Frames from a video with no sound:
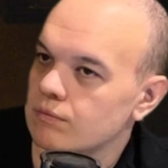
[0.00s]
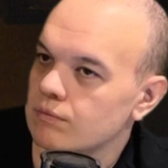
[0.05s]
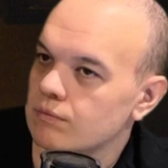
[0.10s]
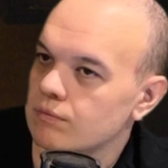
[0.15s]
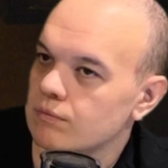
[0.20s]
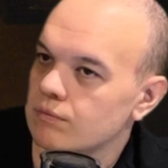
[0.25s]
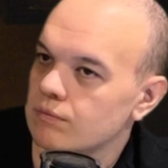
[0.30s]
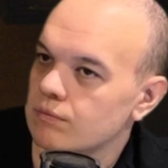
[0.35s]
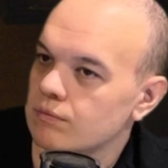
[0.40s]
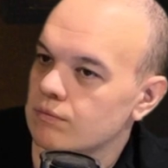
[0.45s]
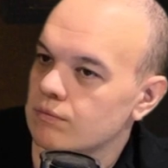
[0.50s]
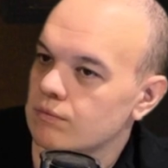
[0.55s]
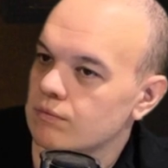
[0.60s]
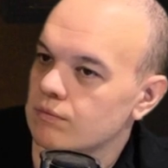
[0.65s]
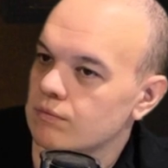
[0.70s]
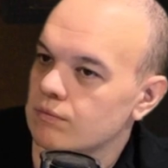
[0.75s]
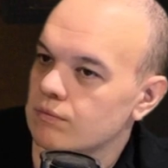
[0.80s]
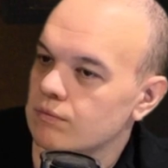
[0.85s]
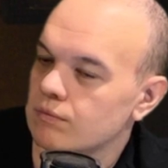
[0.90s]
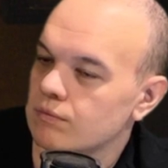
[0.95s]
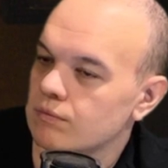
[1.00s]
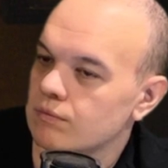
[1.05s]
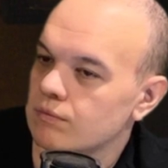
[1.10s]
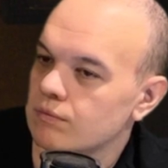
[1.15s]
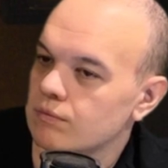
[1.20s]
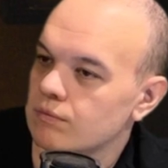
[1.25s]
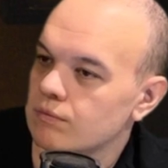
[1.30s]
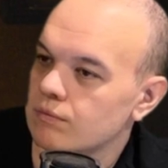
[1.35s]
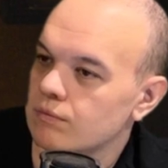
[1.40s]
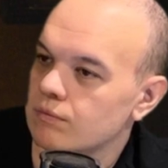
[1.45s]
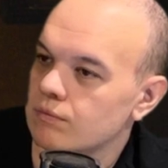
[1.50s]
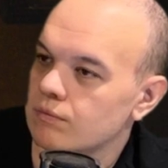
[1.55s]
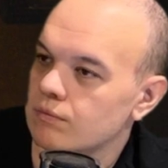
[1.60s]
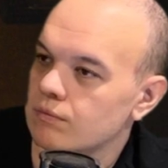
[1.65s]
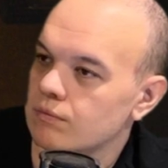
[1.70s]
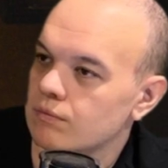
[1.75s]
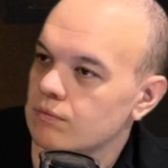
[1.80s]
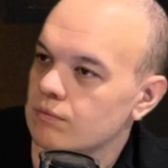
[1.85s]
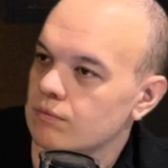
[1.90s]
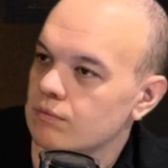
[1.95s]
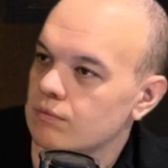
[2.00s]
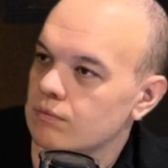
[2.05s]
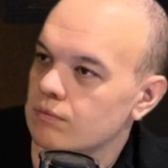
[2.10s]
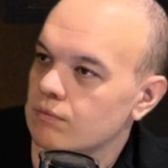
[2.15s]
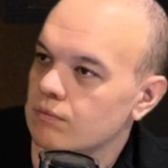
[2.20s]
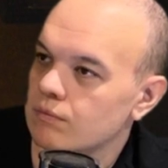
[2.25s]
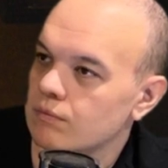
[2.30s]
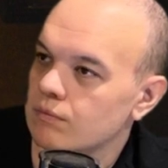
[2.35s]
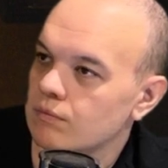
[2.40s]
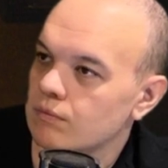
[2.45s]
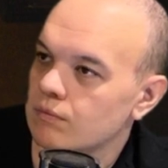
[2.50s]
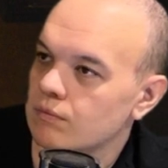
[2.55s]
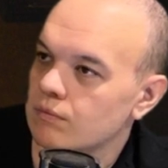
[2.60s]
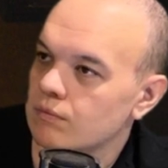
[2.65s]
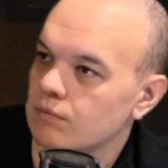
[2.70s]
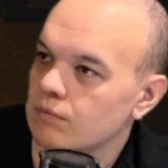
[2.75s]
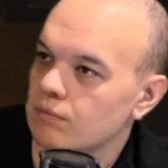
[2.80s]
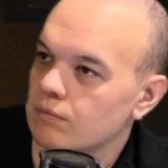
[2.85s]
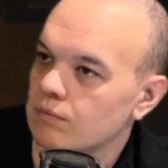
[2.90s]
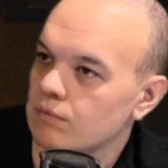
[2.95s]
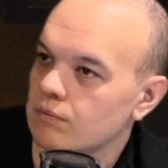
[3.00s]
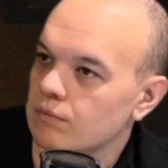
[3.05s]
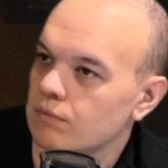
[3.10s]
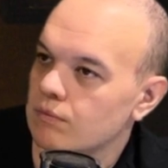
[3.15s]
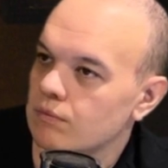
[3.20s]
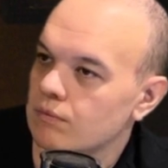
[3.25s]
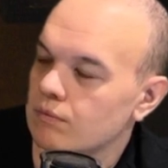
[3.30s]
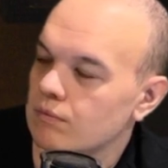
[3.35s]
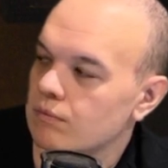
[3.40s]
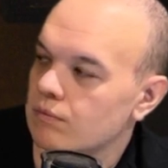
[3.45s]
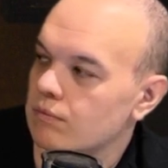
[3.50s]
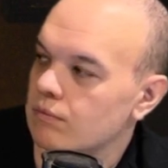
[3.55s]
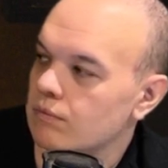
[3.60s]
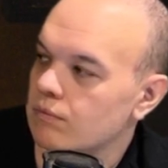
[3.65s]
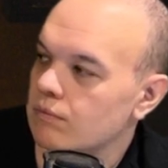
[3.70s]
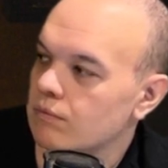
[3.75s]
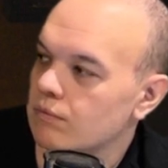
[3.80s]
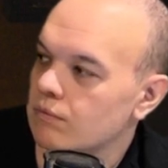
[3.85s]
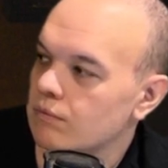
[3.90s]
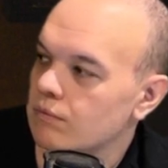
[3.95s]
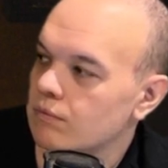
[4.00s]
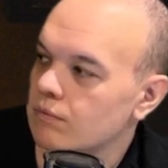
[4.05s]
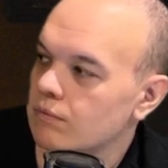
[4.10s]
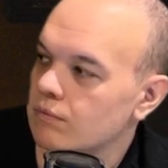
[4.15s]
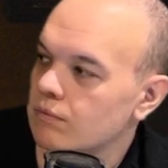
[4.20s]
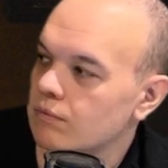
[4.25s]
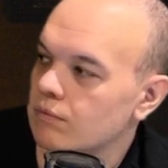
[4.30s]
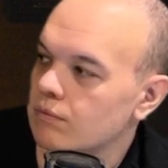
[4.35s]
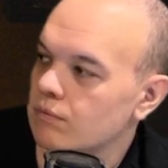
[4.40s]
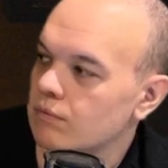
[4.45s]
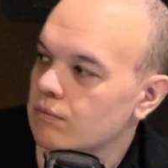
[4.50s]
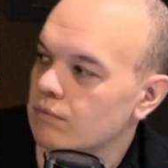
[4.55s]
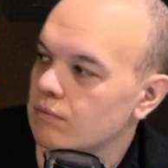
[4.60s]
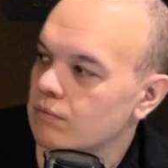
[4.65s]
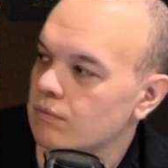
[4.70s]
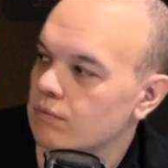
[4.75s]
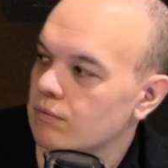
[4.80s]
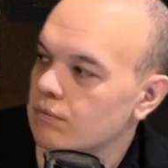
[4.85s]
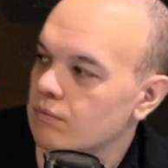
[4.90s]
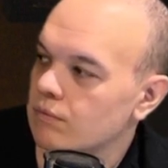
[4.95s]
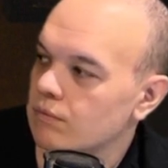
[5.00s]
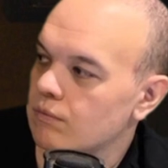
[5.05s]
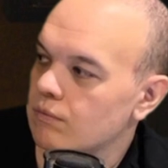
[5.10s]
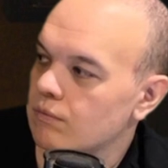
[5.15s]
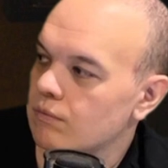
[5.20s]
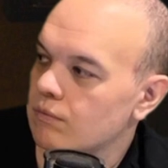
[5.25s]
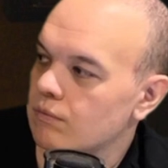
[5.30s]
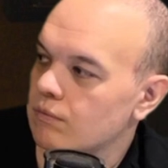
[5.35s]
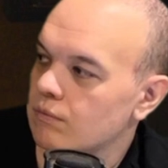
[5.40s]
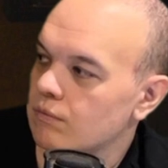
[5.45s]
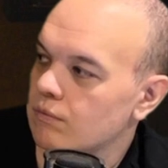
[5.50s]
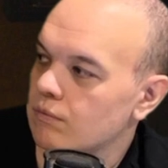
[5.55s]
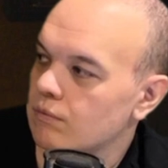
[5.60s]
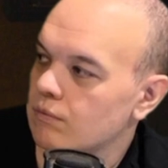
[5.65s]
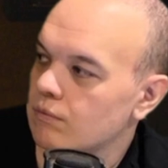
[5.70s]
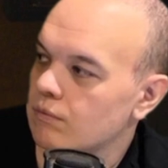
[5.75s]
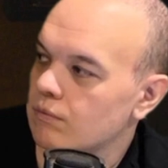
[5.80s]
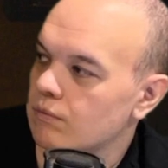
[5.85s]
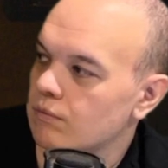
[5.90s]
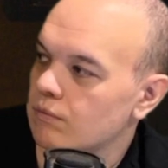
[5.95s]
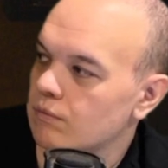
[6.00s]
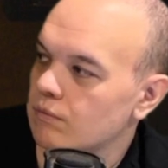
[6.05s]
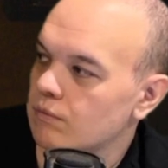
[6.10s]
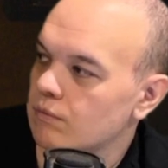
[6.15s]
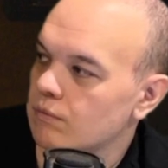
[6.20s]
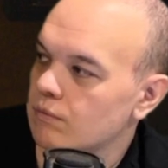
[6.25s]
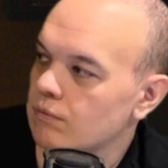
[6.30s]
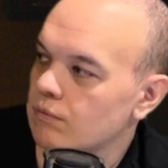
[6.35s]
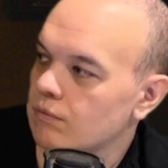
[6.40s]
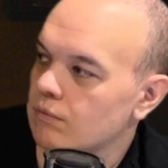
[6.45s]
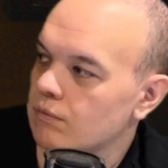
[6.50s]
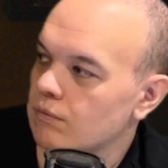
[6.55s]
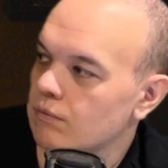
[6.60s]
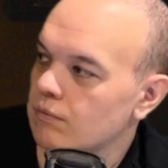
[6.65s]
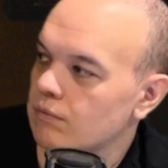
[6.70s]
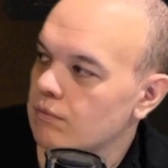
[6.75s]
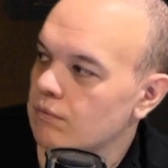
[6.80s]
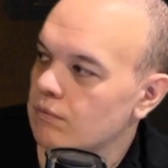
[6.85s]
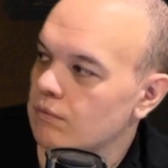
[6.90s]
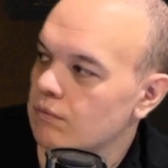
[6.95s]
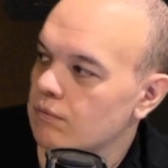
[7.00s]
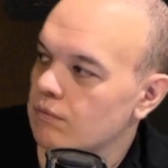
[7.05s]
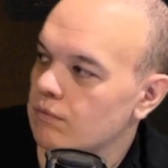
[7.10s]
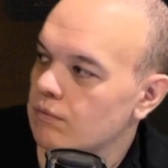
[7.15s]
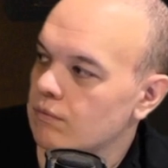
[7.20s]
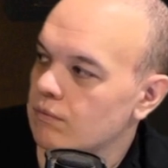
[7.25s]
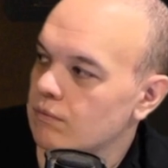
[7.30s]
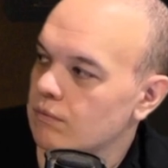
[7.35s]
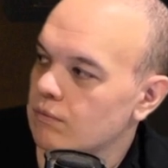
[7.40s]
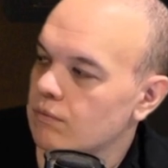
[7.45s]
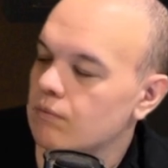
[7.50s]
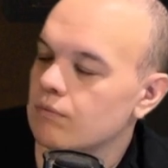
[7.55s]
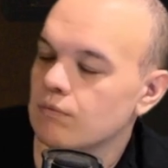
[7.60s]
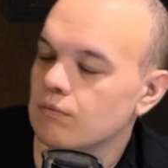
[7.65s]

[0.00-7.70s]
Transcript: No words are spoken by the person on screen.